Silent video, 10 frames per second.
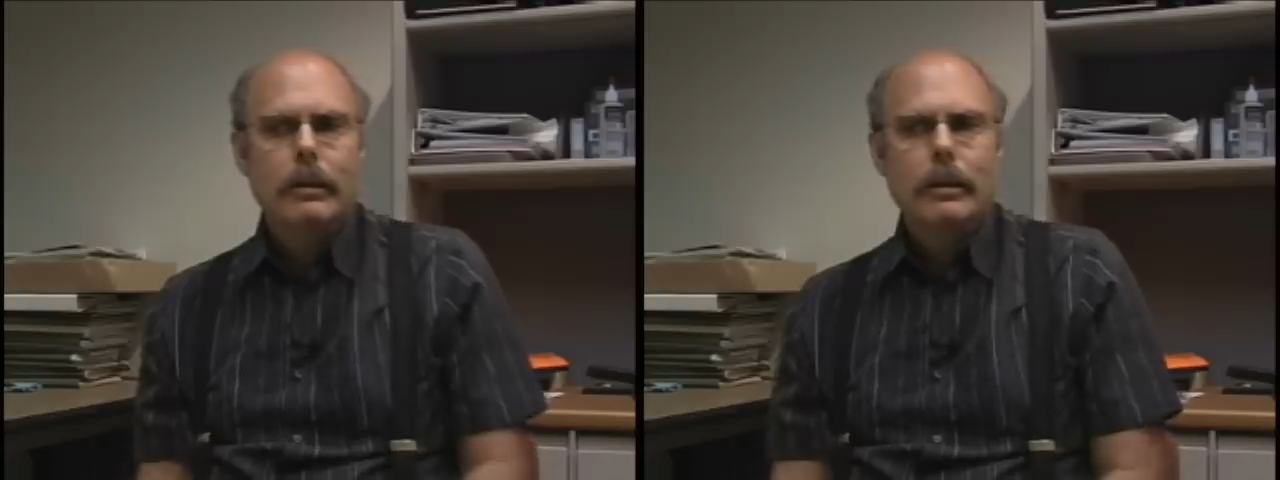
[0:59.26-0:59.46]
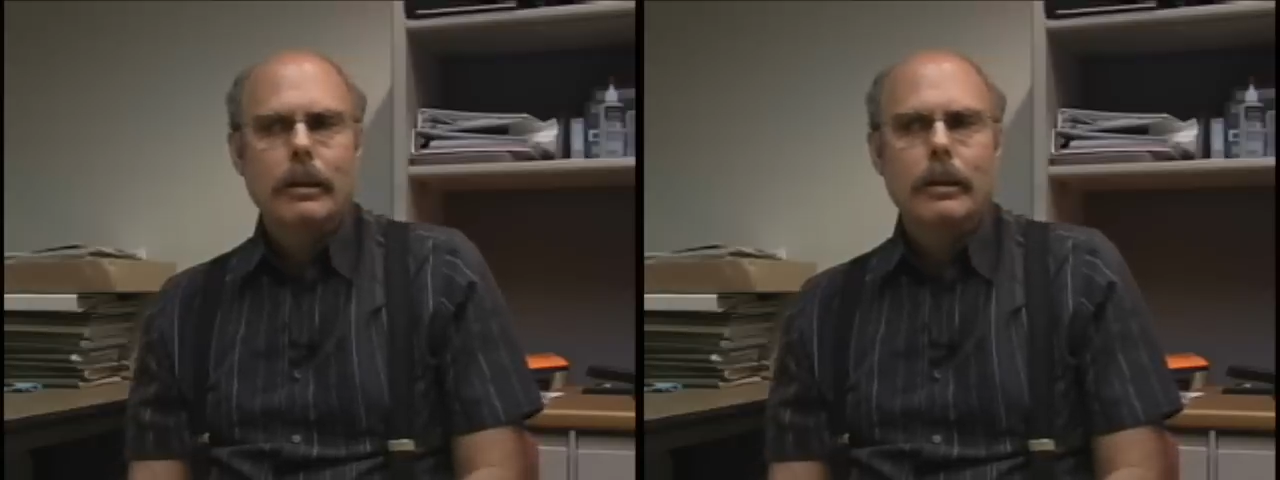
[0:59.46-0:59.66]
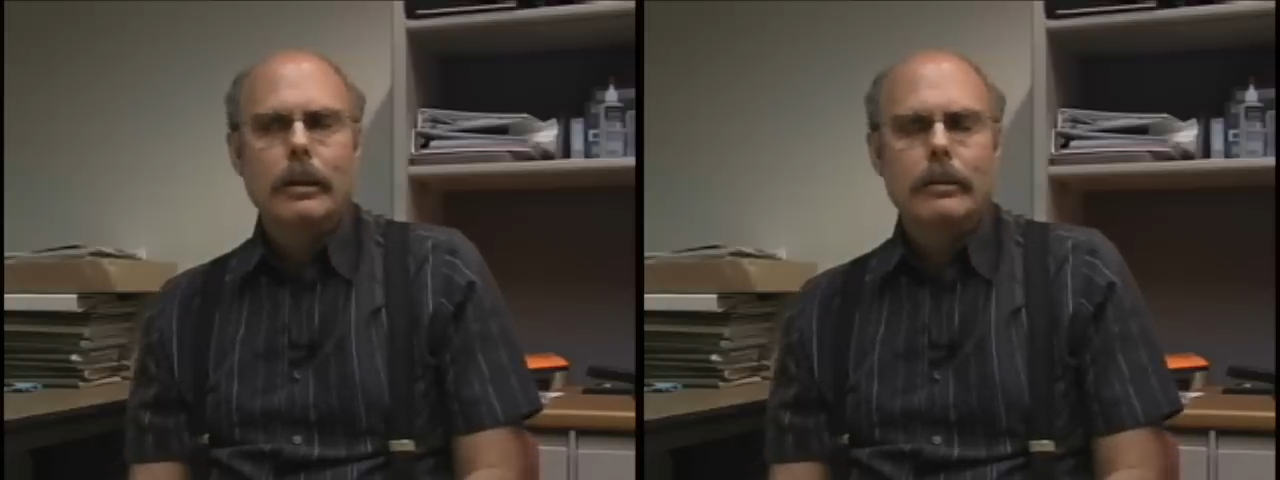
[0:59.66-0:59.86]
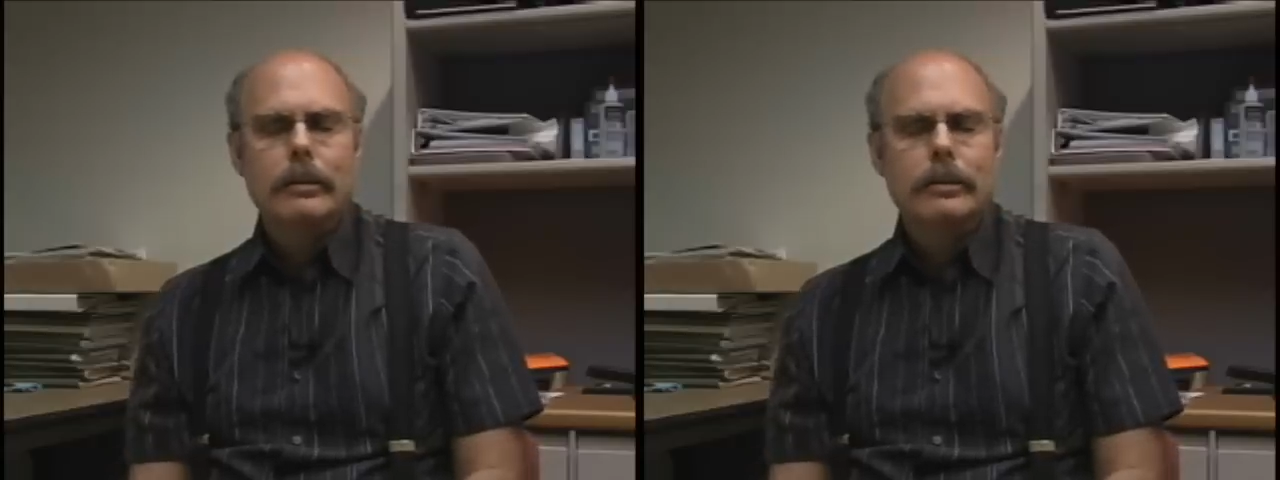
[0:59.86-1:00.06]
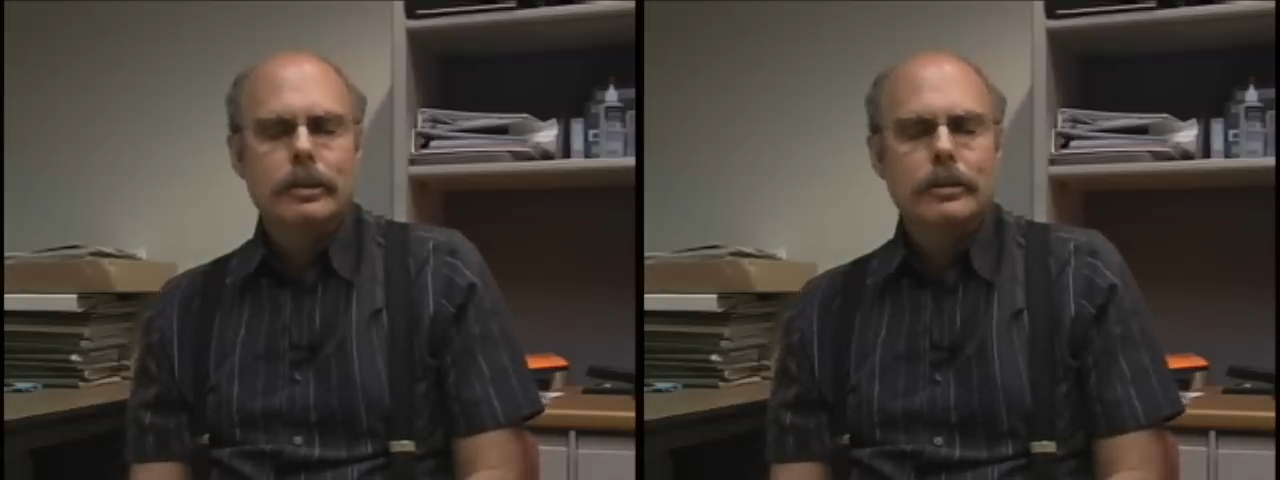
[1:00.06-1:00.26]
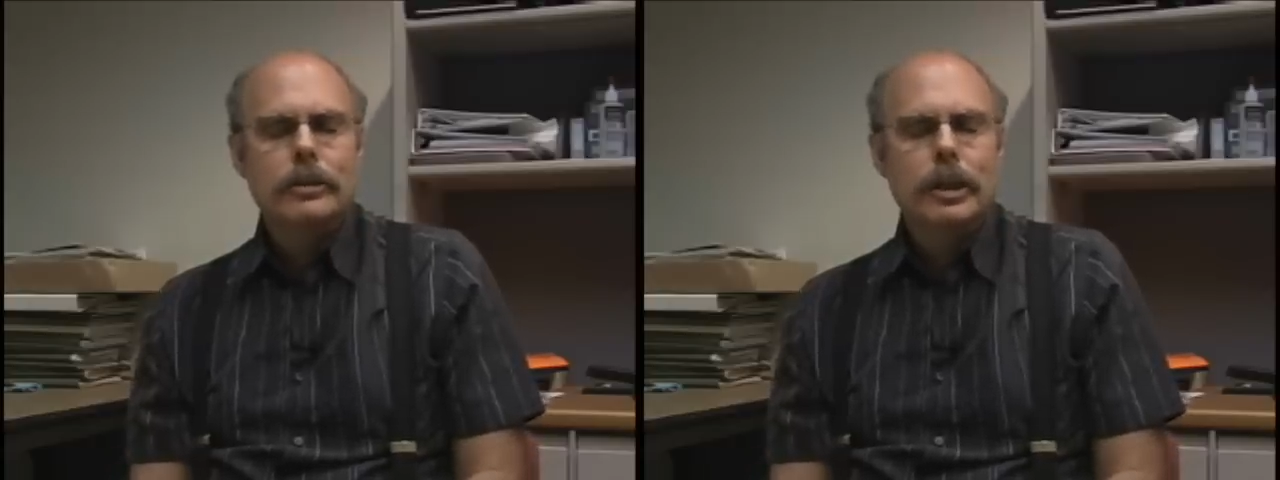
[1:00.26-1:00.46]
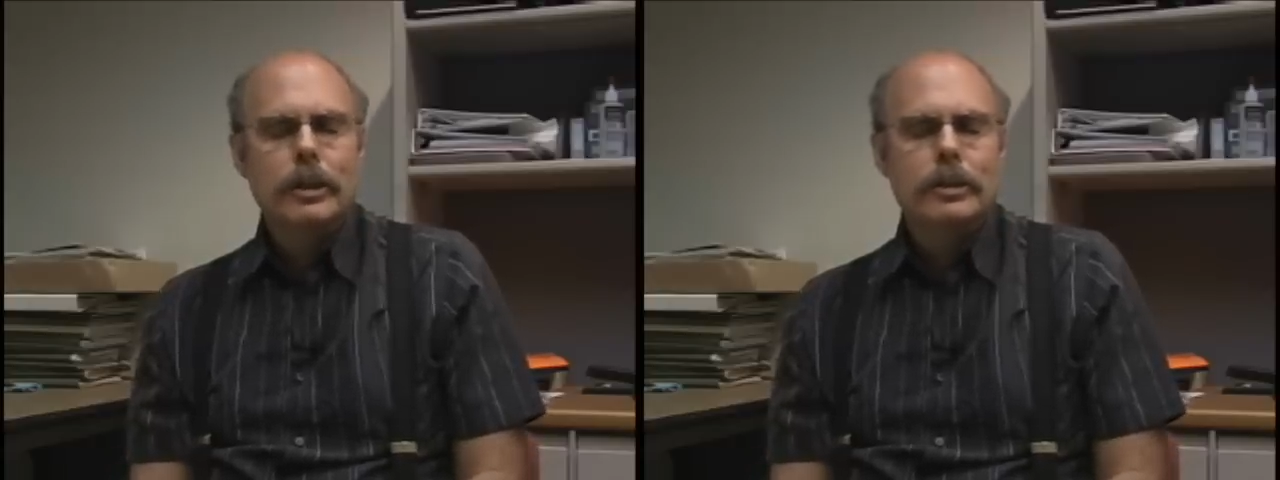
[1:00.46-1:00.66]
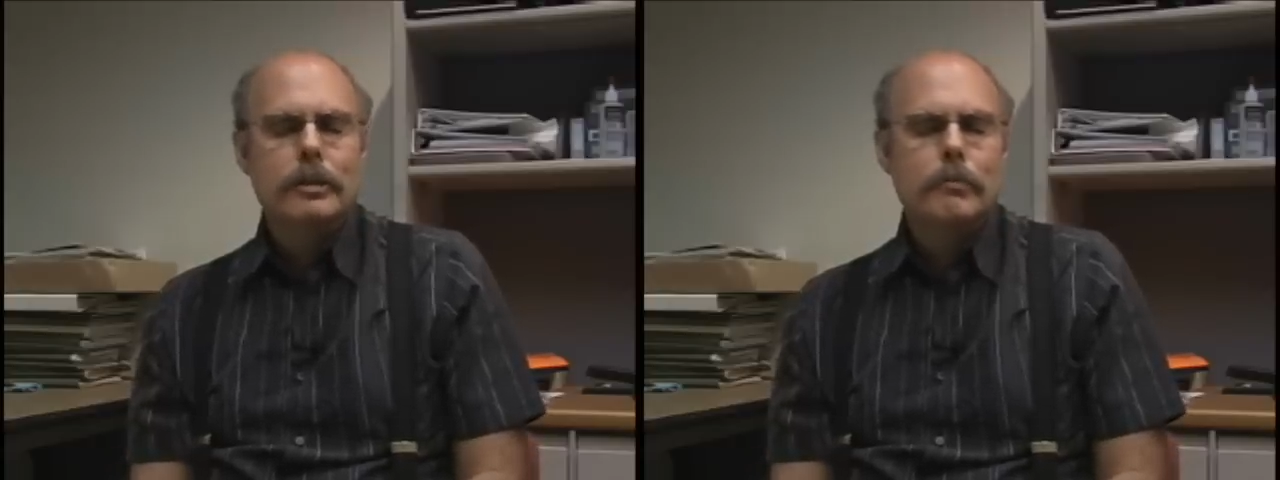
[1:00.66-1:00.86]
It's just
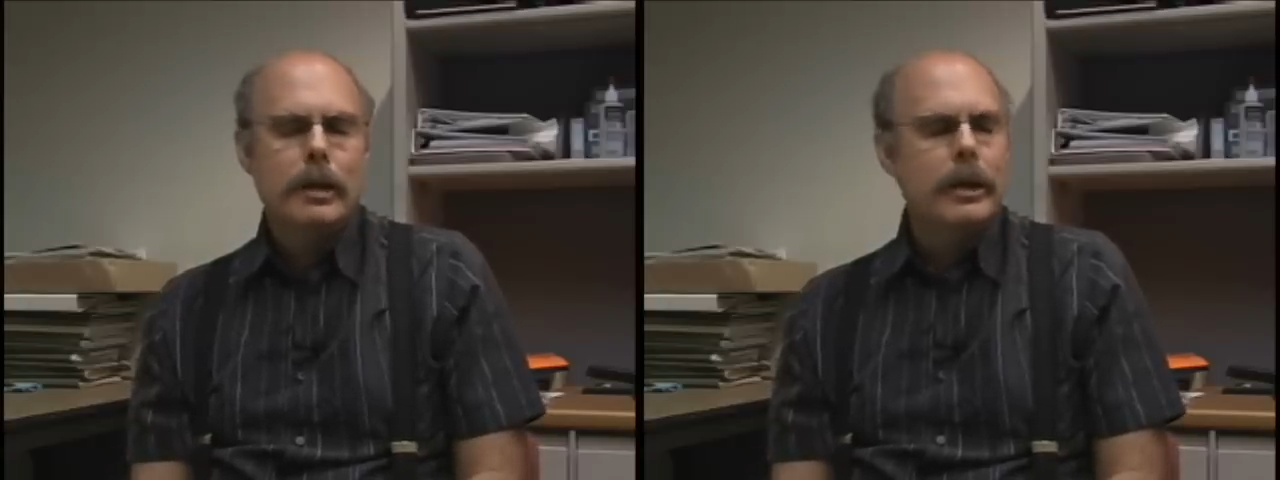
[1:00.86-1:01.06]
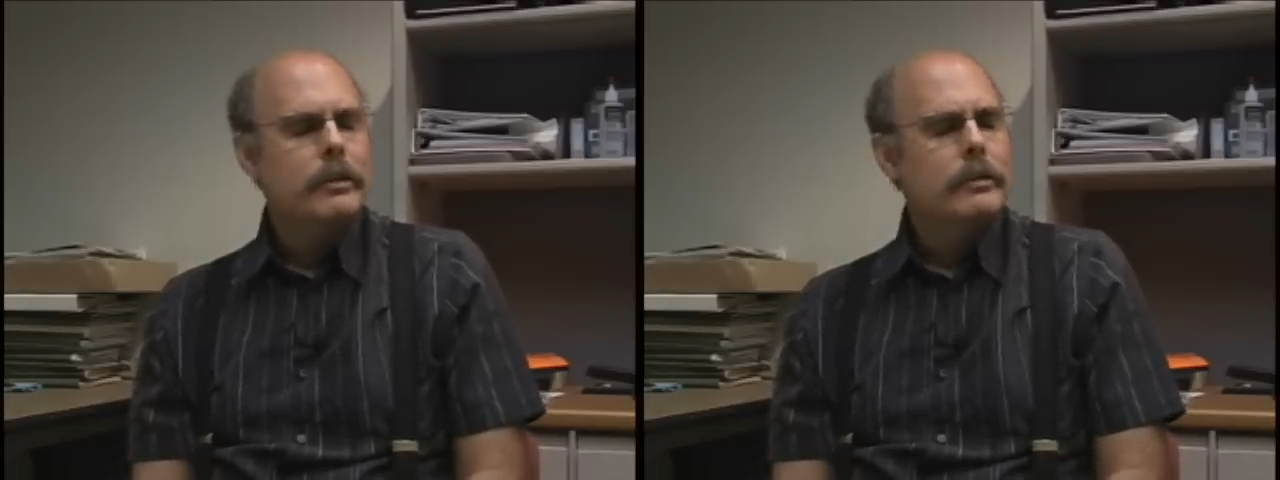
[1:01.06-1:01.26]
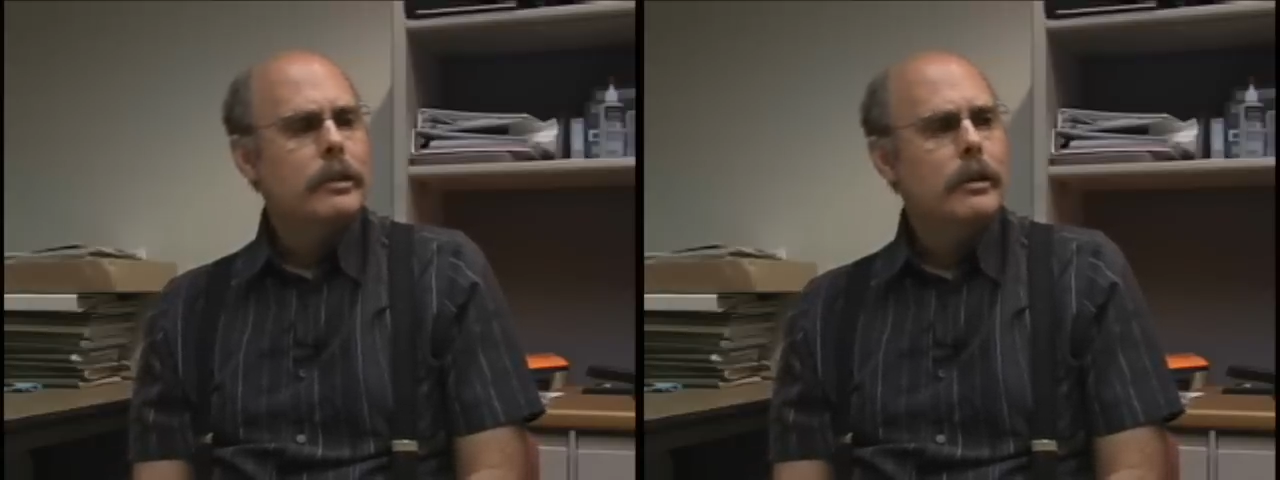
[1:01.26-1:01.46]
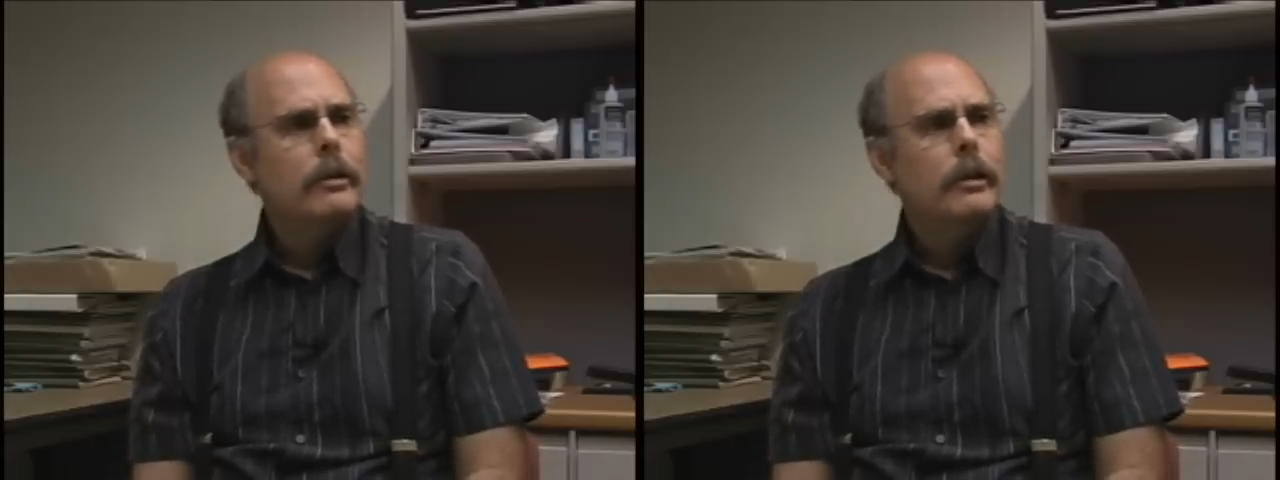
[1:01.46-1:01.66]
changing the mindset